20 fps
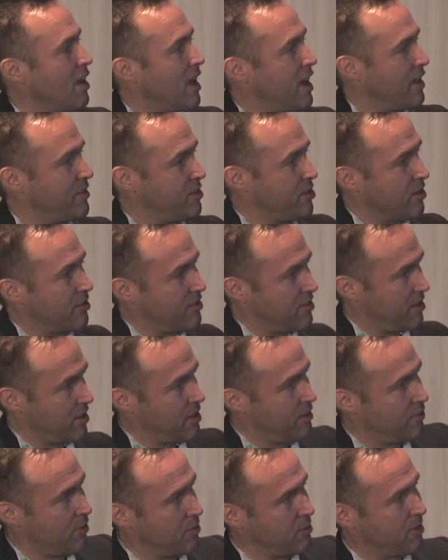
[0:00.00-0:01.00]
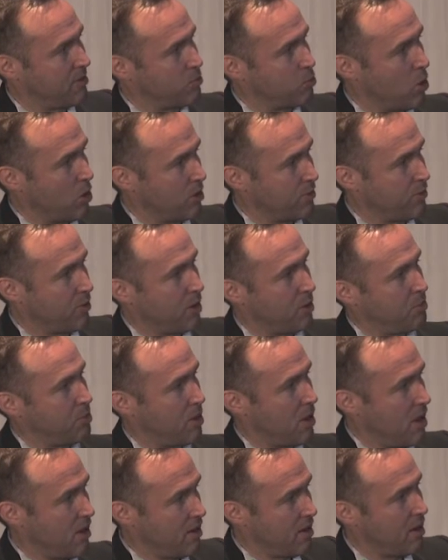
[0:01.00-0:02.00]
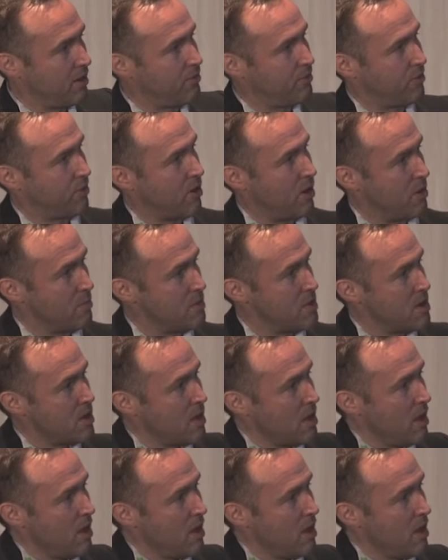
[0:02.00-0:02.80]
And as you can see from this waterfall plot and from